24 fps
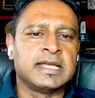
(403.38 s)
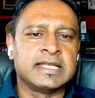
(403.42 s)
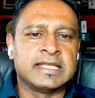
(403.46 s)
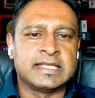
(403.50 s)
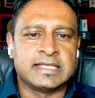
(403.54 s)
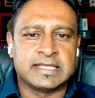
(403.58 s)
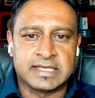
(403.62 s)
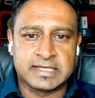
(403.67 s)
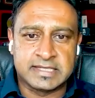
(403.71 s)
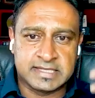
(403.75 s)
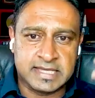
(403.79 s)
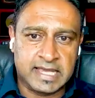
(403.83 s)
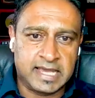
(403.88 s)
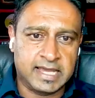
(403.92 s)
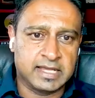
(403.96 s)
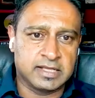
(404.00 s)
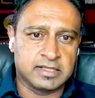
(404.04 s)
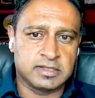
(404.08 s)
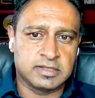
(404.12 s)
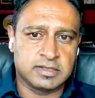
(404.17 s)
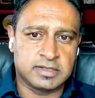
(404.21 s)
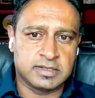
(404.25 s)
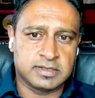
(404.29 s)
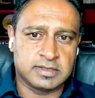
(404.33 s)
The
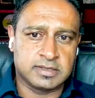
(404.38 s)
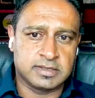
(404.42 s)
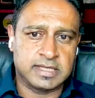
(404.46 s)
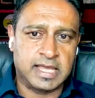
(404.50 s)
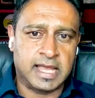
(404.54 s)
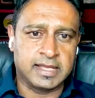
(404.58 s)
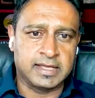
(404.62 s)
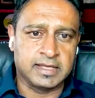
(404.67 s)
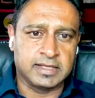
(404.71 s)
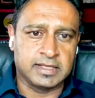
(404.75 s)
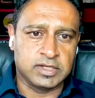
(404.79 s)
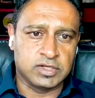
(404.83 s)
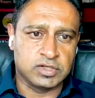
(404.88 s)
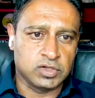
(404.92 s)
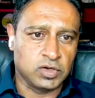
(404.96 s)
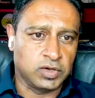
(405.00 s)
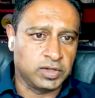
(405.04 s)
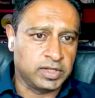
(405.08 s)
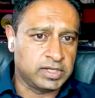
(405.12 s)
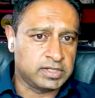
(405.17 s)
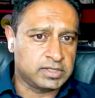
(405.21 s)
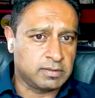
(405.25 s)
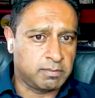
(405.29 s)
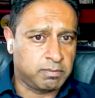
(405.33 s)
second standard is
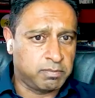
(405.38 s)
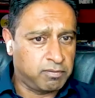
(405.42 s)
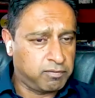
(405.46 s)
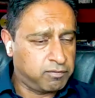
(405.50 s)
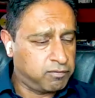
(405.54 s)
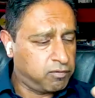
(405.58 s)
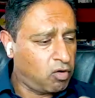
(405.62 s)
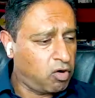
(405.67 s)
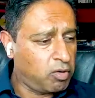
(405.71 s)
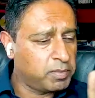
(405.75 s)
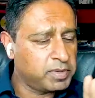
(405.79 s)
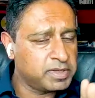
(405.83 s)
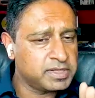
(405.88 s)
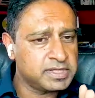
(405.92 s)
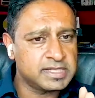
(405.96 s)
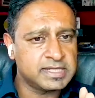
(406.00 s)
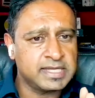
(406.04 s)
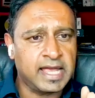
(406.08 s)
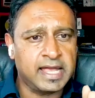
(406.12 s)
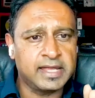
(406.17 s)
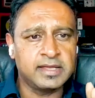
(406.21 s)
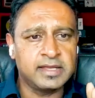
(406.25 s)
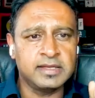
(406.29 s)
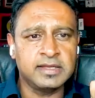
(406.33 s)
known as the performance
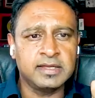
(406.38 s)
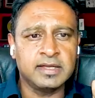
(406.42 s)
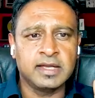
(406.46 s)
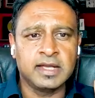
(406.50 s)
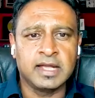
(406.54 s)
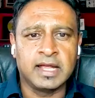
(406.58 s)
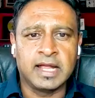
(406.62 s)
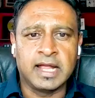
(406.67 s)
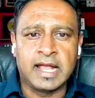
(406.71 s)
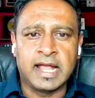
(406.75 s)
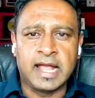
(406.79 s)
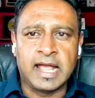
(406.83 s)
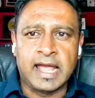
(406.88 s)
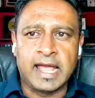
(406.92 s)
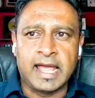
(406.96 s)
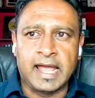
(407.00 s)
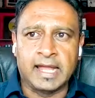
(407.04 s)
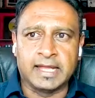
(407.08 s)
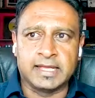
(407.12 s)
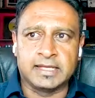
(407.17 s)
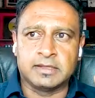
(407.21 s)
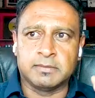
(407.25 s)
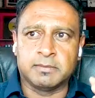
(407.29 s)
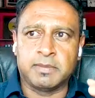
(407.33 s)
standard,
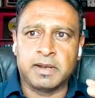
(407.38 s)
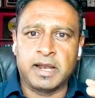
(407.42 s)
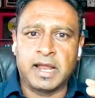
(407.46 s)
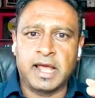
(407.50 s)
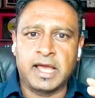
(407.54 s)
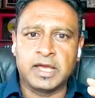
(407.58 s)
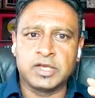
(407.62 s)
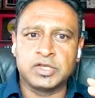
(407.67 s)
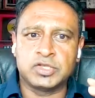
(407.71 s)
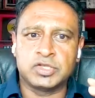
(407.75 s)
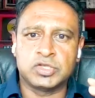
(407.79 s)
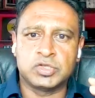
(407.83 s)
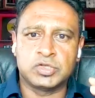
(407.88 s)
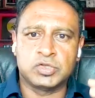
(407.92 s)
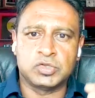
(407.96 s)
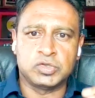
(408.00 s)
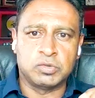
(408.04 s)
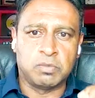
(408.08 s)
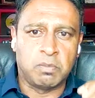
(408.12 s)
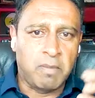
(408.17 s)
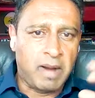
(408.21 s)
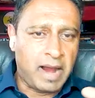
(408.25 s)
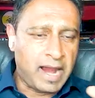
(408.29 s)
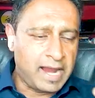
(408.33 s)
and it applies to
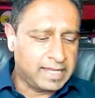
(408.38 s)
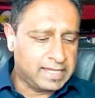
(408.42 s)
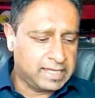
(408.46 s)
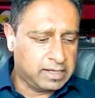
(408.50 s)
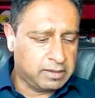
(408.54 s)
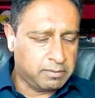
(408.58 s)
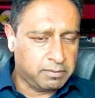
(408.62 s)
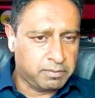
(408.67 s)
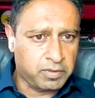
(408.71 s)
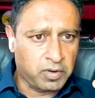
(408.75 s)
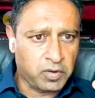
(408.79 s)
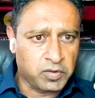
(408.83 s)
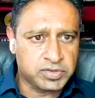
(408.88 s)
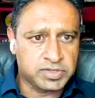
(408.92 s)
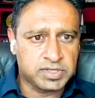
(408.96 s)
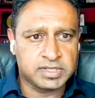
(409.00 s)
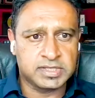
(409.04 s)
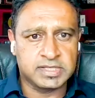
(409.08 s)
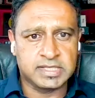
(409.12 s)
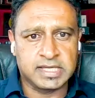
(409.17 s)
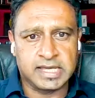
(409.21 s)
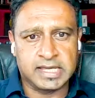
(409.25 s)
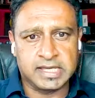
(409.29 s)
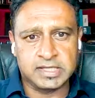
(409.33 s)
mining,
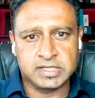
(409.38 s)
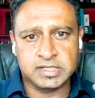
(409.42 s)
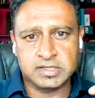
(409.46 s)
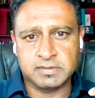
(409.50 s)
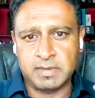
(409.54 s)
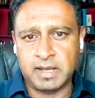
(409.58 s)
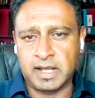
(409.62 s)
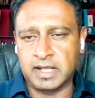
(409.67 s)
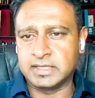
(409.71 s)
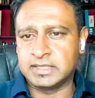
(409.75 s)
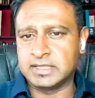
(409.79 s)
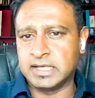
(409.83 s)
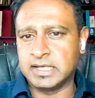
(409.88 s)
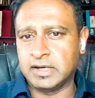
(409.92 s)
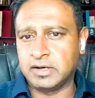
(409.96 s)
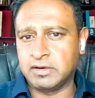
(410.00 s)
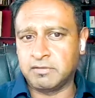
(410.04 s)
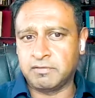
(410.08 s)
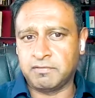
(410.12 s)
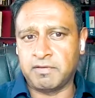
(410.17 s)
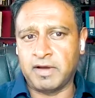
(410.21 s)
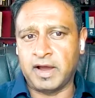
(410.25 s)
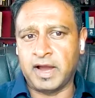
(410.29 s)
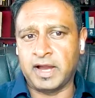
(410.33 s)
processing, smelting,
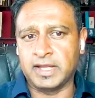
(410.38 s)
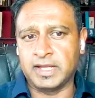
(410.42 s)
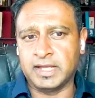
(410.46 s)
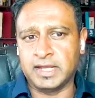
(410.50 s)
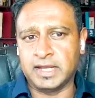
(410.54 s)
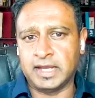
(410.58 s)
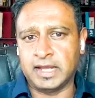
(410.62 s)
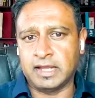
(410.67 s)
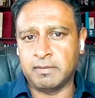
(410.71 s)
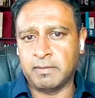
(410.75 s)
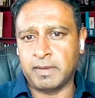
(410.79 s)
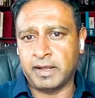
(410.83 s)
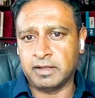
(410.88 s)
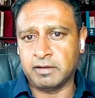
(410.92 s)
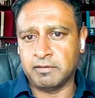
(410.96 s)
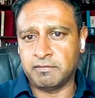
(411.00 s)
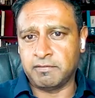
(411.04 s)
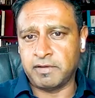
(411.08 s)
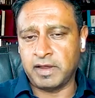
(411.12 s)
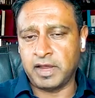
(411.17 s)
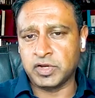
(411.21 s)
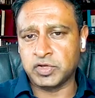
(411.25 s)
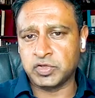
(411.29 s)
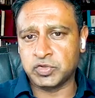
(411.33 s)
refining, and
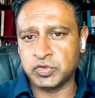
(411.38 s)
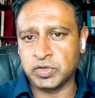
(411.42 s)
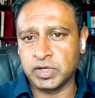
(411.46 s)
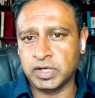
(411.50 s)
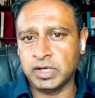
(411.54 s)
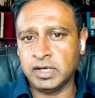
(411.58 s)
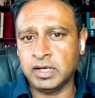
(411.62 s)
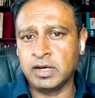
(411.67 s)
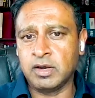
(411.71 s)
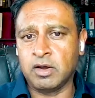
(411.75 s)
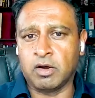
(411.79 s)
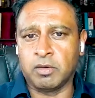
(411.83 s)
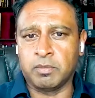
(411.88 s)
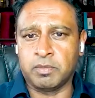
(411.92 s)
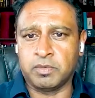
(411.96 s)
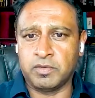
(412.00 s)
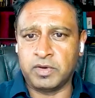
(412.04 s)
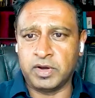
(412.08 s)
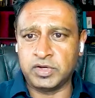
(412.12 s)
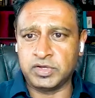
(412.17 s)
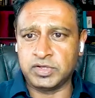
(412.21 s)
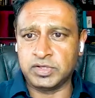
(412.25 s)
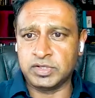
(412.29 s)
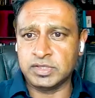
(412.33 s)
manufacturing
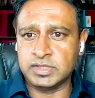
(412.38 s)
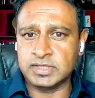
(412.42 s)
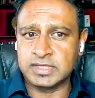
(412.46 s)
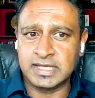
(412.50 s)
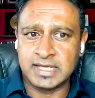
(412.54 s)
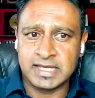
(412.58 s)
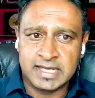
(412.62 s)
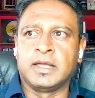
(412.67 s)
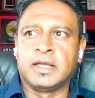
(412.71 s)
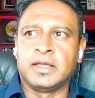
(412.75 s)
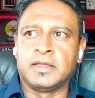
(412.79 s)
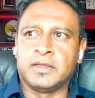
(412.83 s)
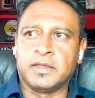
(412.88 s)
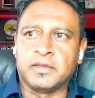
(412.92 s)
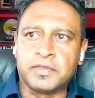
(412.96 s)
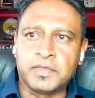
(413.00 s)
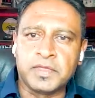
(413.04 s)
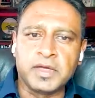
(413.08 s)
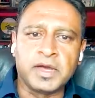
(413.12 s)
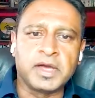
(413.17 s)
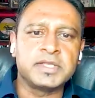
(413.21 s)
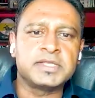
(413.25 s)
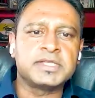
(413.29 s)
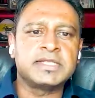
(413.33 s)
operations. The
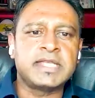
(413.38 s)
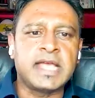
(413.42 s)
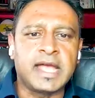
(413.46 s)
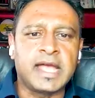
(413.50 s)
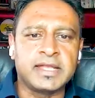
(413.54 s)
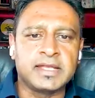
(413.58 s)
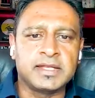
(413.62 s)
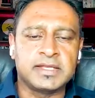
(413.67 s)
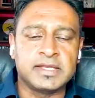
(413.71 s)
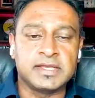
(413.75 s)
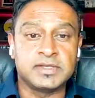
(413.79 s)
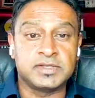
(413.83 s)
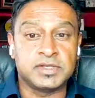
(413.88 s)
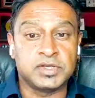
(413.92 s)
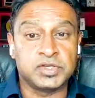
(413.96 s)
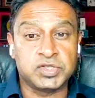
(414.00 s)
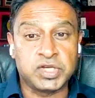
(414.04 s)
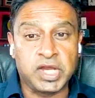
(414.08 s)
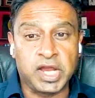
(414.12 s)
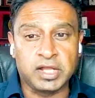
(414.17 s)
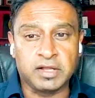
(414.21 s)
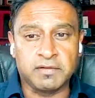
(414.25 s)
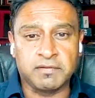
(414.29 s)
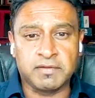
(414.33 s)
third standard is the
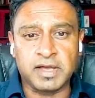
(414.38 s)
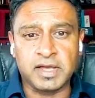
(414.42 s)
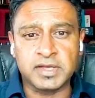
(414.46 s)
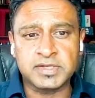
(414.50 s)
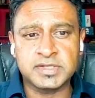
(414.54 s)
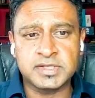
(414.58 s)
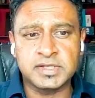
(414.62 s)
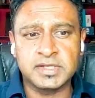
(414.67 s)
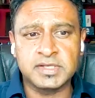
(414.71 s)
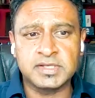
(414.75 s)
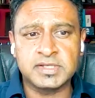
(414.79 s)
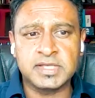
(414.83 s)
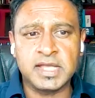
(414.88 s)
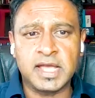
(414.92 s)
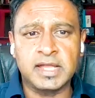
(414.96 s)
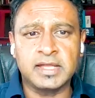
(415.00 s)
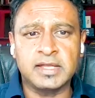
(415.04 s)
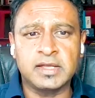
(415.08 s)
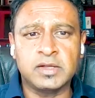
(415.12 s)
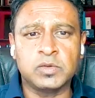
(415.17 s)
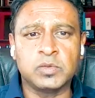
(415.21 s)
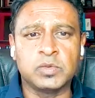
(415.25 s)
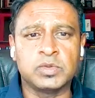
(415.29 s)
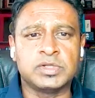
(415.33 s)
chain of custody
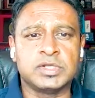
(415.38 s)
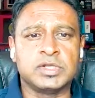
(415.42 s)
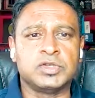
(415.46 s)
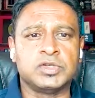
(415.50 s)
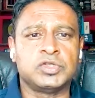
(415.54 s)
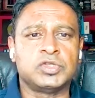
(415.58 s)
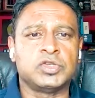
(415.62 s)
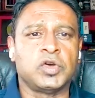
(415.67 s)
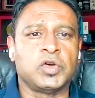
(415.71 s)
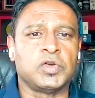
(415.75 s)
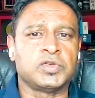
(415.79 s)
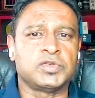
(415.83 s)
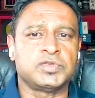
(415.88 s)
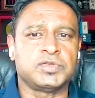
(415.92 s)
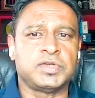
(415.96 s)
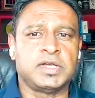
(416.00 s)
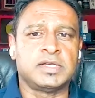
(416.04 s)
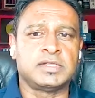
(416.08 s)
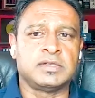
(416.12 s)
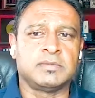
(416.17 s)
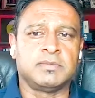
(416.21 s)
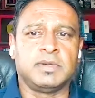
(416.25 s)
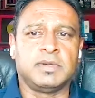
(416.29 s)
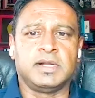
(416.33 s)
standard, which ensures
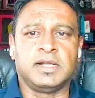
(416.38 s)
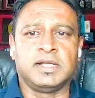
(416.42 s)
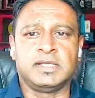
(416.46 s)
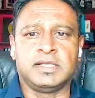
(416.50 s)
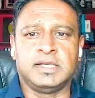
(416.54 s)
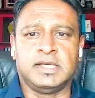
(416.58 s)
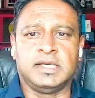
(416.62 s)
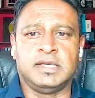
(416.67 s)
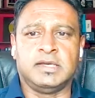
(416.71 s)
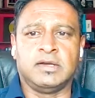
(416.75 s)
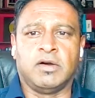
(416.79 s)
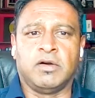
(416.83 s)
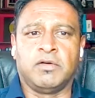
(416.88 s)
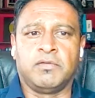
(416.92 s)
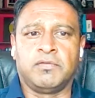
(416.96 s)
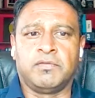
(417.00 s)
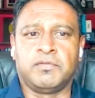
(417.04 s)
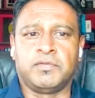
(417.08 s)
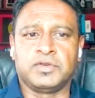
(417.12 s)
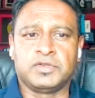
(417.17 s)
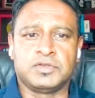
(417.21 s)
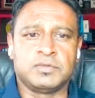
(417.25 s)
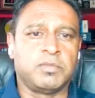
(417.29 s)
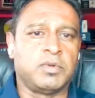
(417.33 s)
traceability of
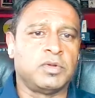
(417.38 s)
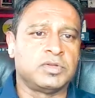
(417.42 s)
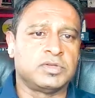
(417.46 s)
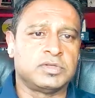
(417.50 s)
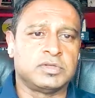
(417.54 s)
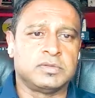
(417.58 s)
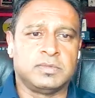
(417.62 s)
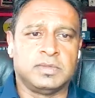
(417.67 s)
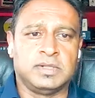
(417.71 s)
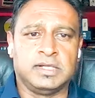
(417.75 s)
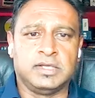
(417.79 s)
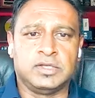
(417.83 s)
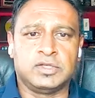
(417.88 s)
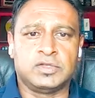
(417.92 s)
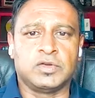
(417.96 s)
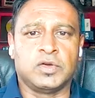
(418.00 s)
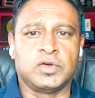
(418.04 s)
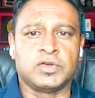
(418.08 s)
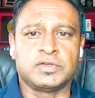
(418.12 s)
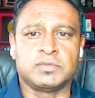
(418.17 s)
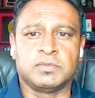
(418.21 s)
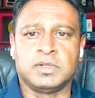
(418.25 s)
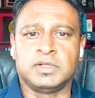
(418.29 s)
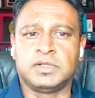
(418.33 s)
responsibly
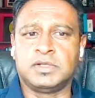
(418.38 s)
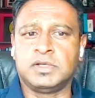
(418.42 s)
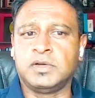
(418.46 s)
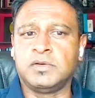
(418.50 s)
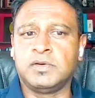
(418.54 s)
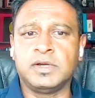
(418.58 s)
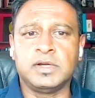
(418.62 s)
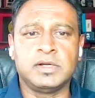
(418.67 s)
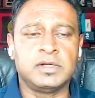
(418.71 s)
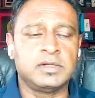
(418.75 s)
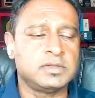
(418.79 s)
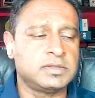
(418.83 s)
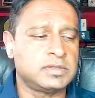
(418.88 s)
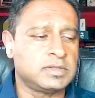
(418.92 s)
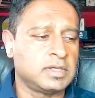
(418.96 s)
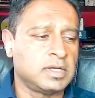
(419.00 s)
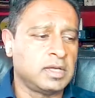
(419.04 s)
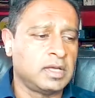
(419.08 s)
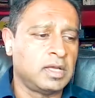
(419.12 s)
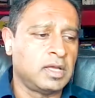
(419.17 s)
sourced materials